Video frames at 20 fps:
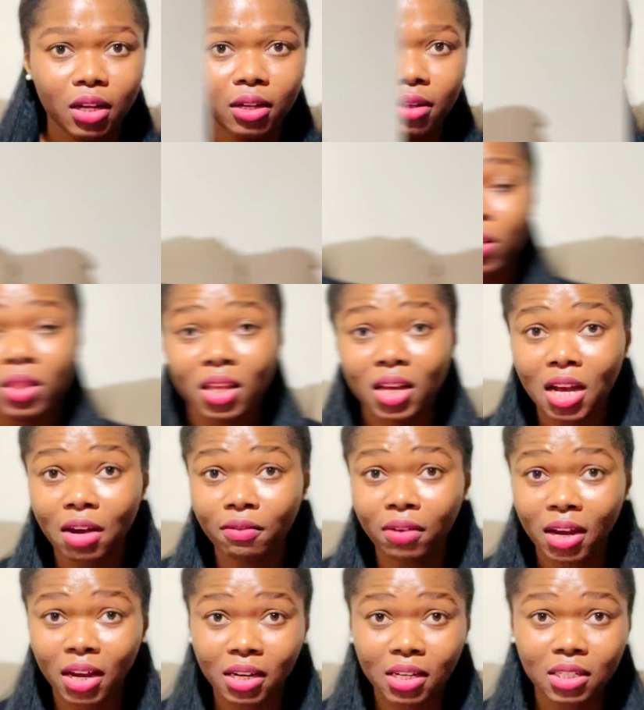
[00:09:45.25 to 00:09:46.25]
So, one thing I've
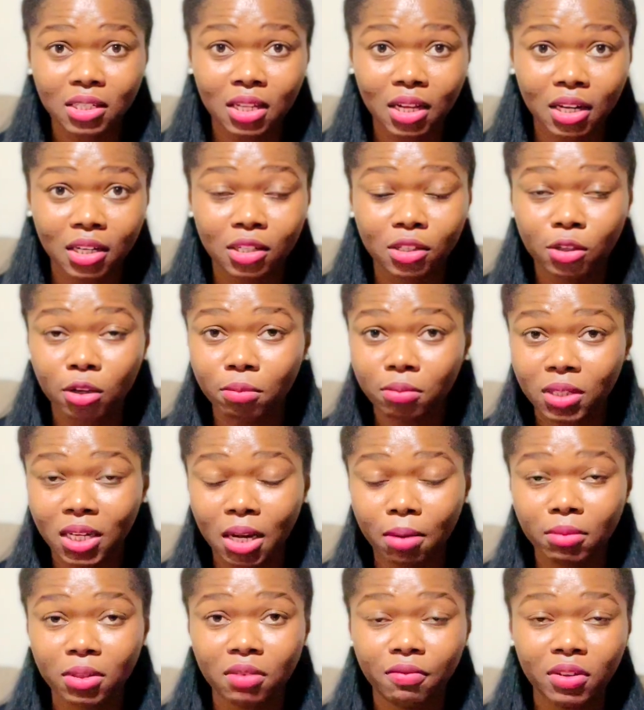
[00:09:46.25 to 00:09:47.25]
heard is that
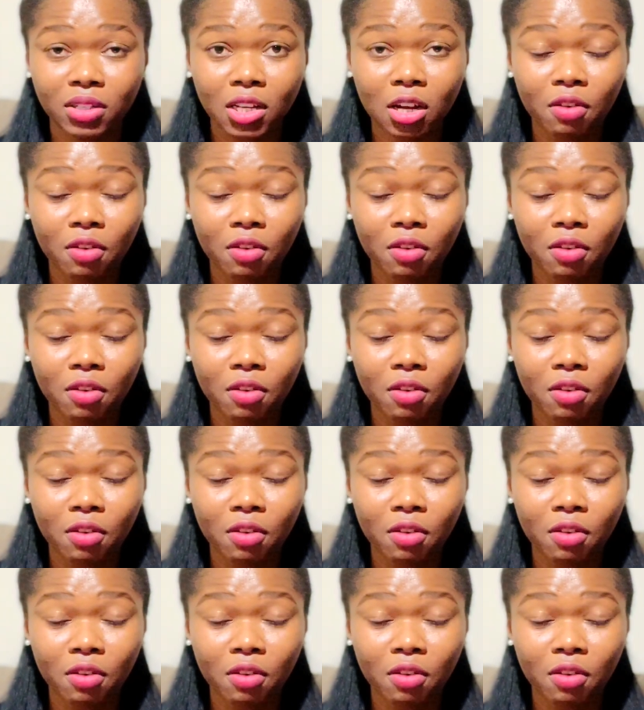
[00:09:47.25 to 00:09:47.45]
sometimes the visa